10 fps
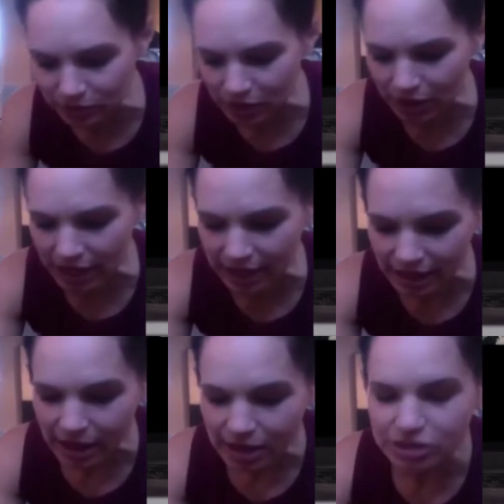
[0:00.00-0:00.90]
okay?
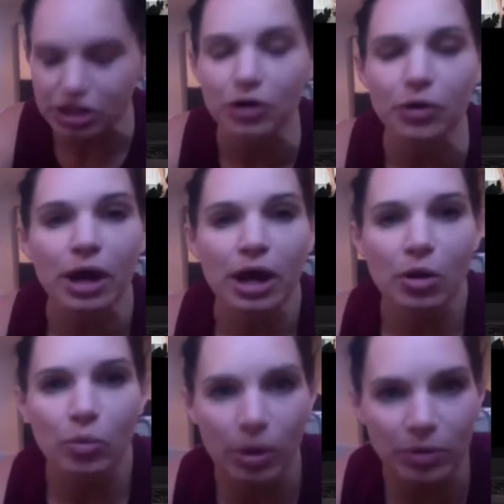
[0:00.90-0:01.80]
So
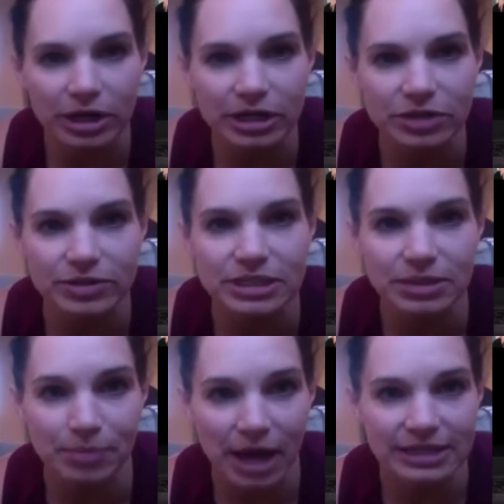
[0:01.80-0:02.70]
what we're gonna do is
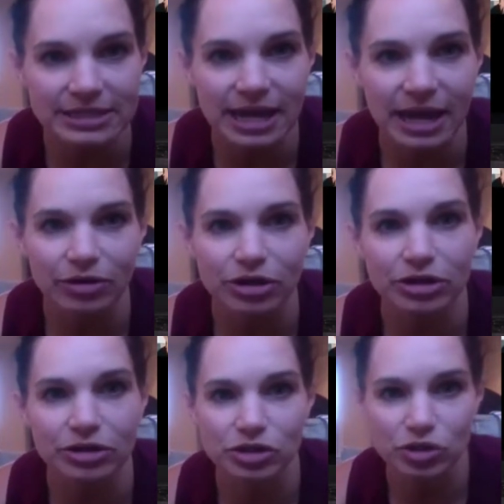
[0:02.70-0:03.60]
Tabata style. You're
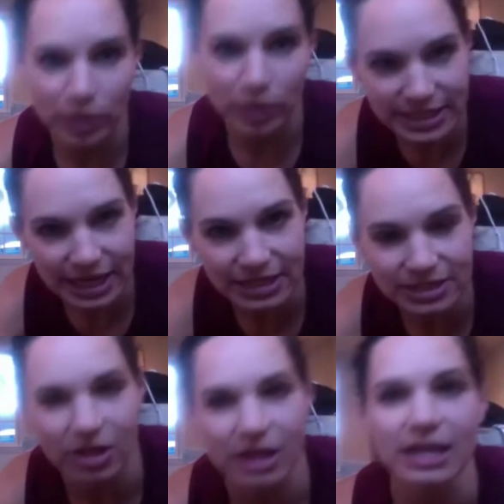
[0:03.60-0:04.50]
gonna use 20 seconds
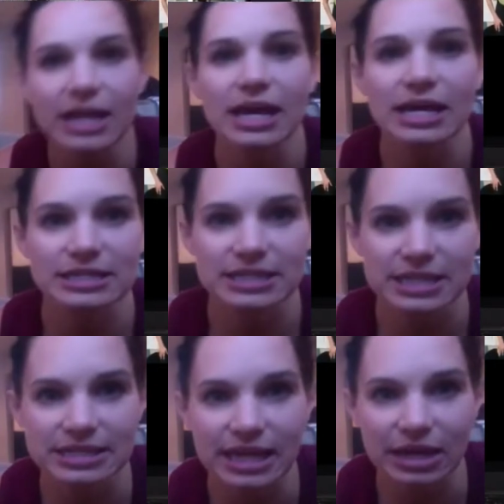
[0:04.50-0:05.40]
on and
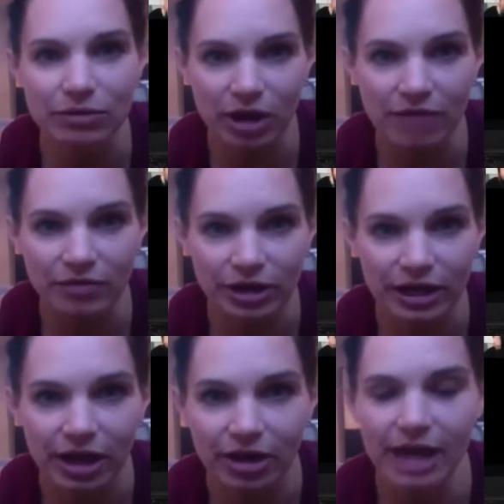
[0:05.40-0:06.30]
10 second
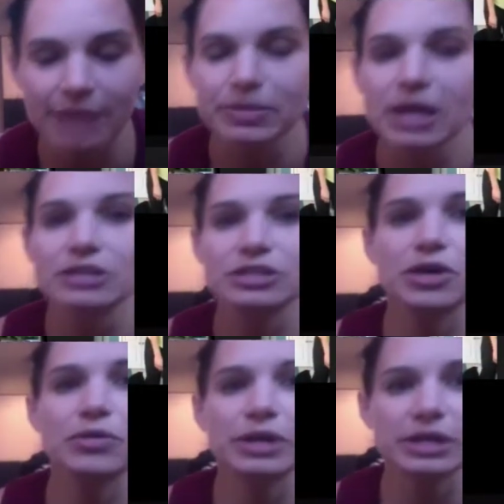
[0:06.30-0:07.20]
recovery, okay?
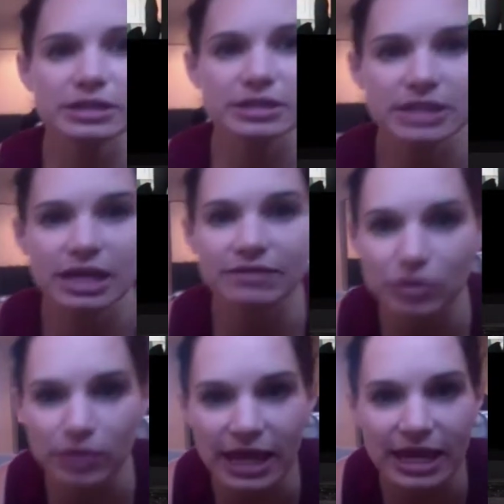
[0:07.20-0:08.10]
So if
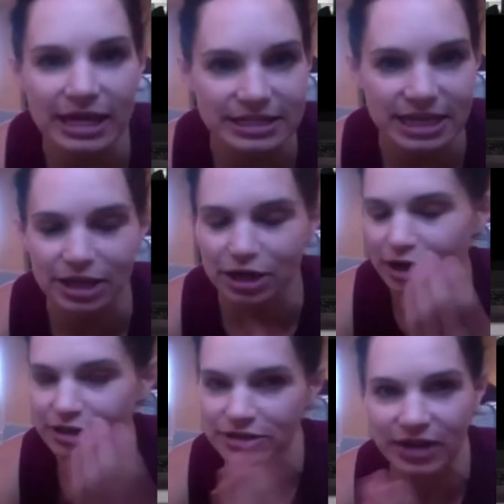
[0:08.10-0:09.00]
you can, take
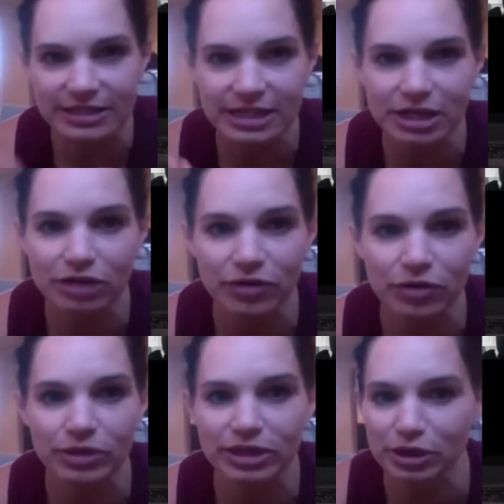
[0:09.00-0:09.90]
your device, take your
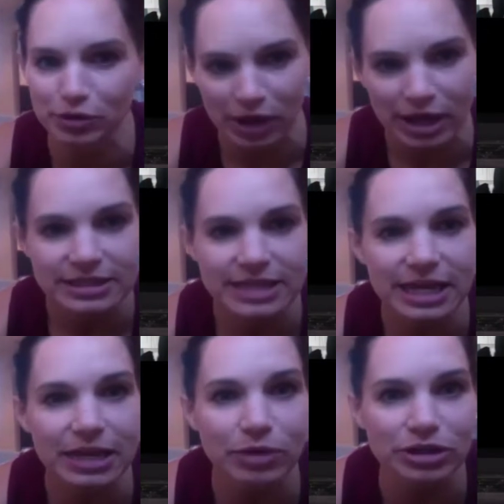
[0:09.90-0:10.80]
phone with you,
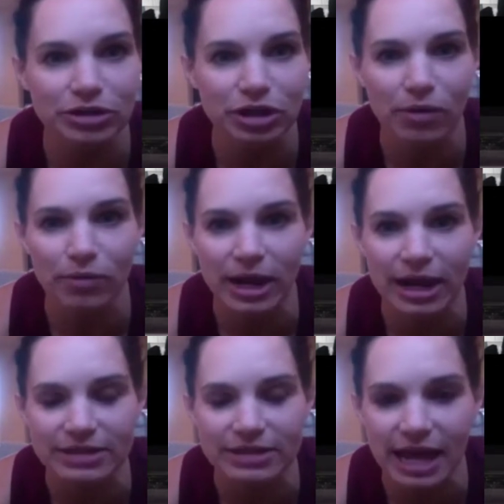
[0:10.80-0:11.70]
take it with you to go run
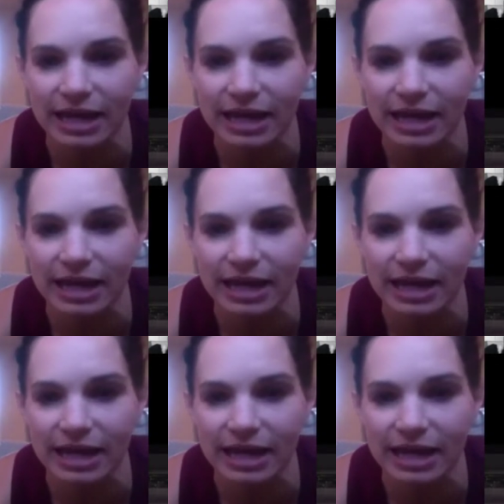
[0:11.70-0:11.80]
outside.